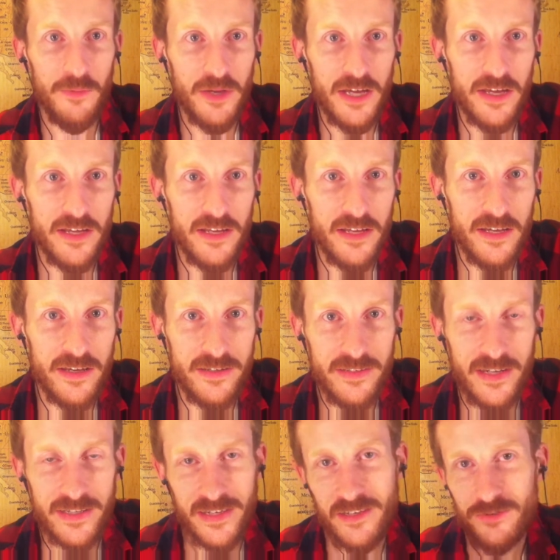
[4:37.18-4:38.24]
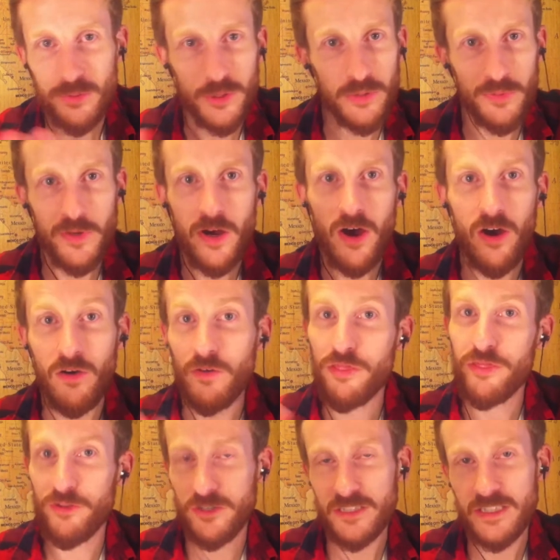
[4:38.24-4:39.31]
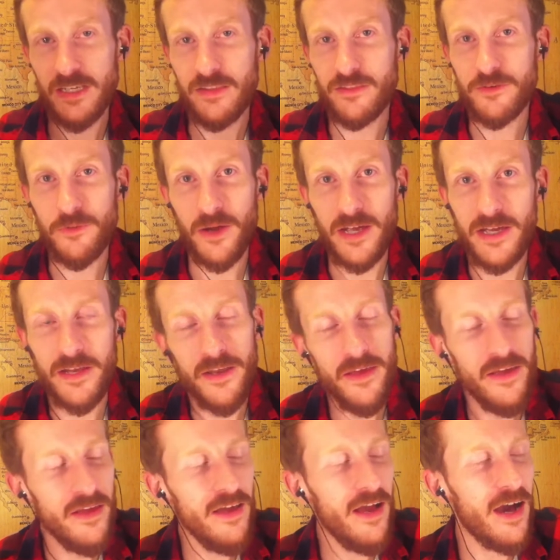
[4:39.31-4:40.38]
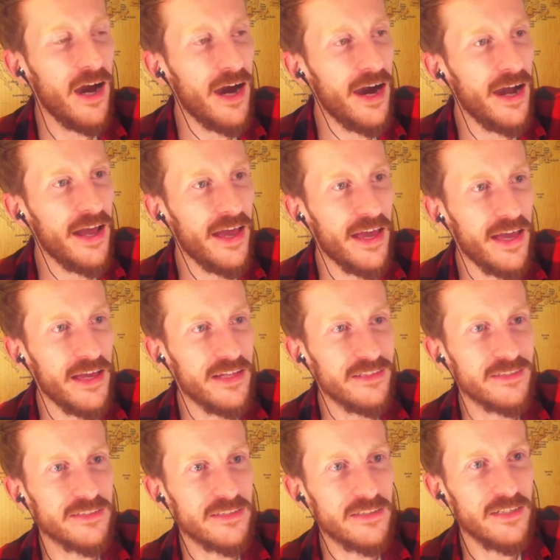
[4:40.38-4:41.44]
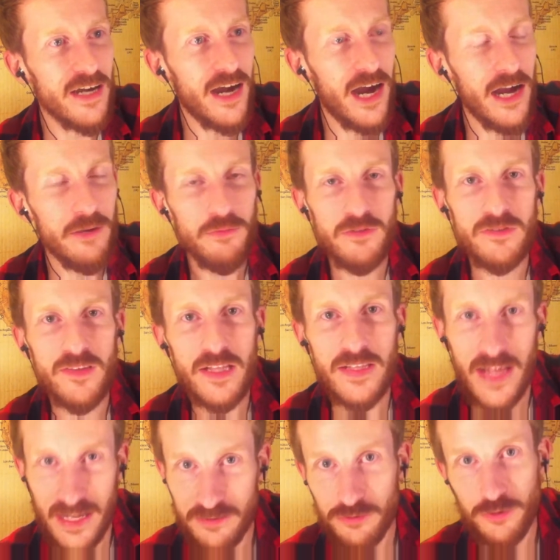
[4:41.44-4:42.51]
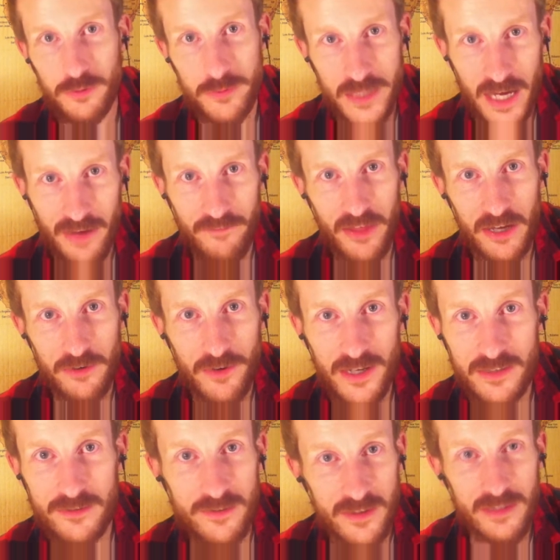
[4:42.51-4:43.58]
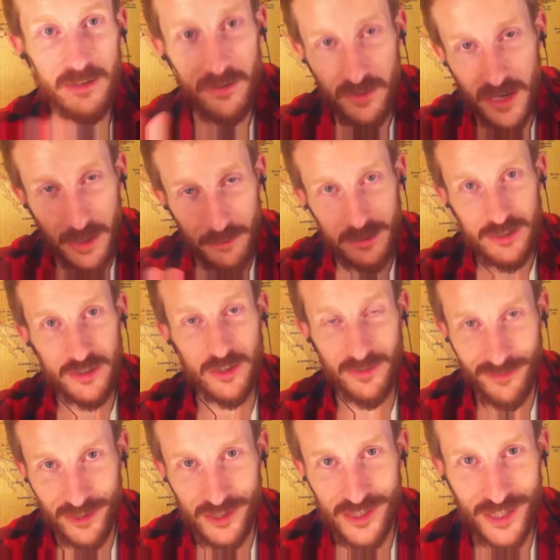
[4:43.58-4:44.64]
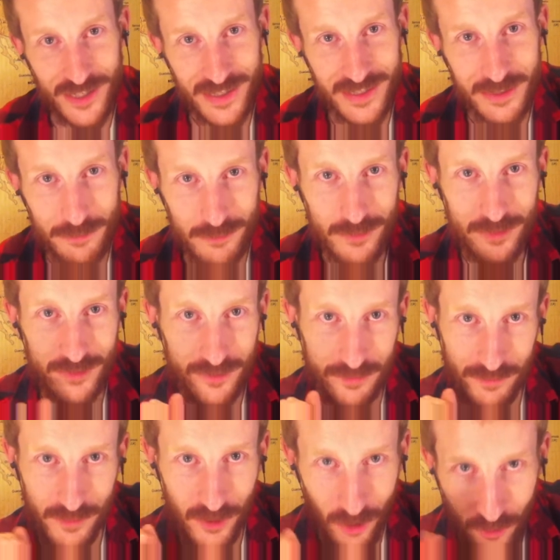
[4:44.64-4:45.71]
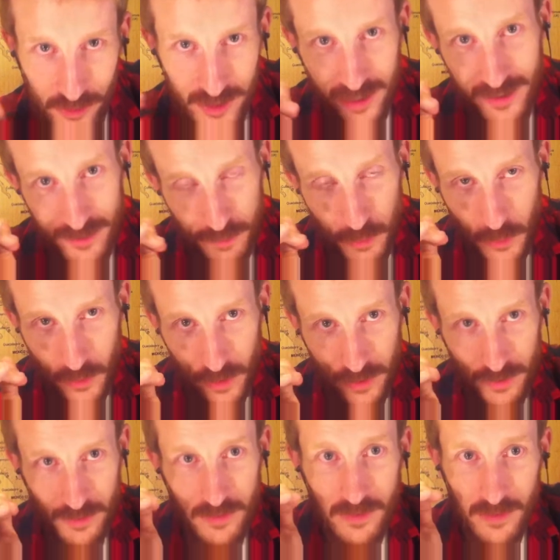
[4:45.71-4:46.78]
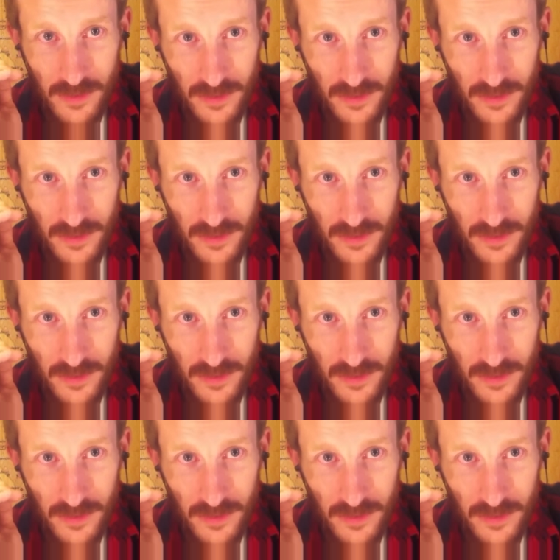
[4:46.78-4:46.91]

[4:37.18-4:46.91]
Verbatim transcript: We had I guess what you would call a 13th grade. And I was the last group to have that grade. So the year that I went to university, it was all the kids born